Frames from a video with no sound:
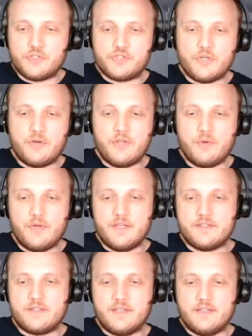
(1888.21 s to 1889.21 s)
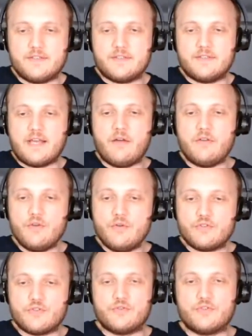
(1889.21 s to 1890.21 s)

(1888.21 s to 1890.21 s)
to show you is how users